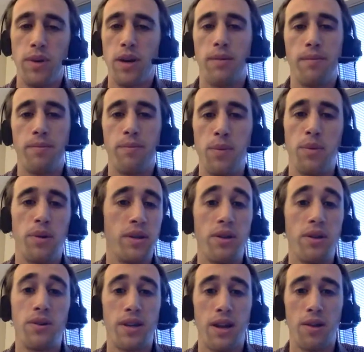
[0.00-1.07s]
people on the
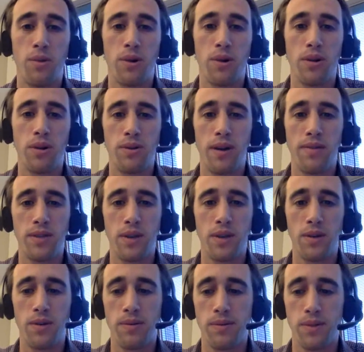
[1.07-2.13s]
other side of the world who have
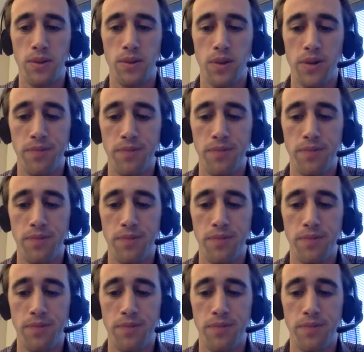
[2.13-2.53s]
so little.